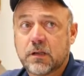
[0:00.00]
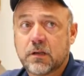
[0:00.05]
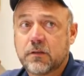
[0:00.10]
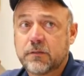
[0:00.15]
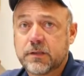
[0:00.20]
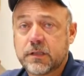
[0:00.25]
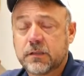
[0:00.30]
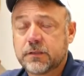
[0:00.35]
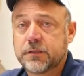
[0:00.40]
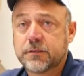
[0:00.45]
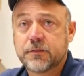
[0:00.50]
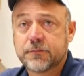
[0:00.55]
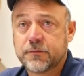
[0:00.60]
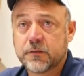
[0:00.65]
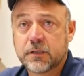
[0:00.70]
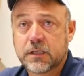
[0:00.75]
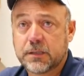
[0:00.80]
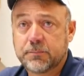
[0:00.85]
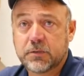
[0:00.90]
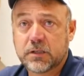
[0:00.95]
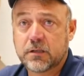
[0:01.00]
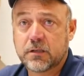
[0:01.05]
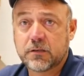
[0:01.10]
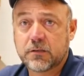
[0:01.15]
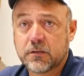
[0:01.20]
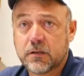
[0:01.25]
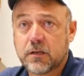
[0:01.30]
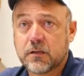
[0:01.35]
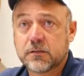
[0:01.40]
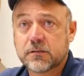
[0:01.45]
oh, they'll do it for a couple of
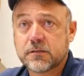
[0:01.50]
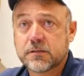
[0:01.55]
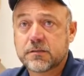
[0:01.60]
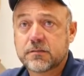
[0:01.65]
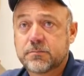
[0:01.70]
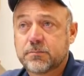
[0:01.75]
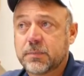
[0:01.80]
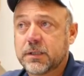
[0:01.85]
$100s.